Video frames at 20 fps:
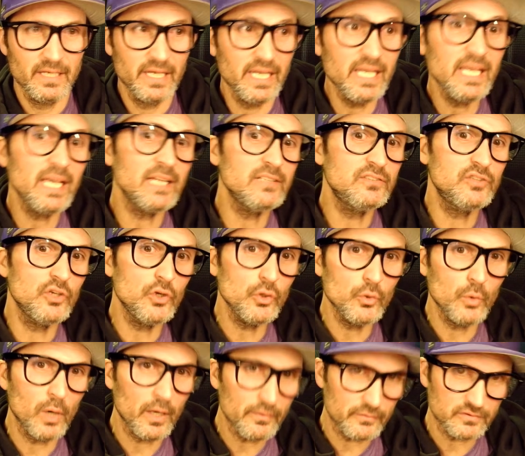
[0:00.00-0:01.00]
He had
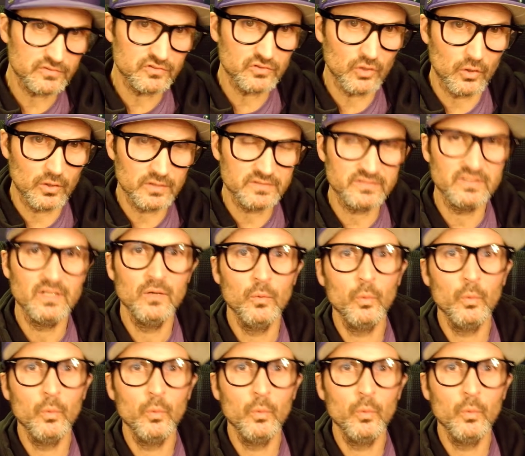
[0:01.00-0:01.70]
2 other starts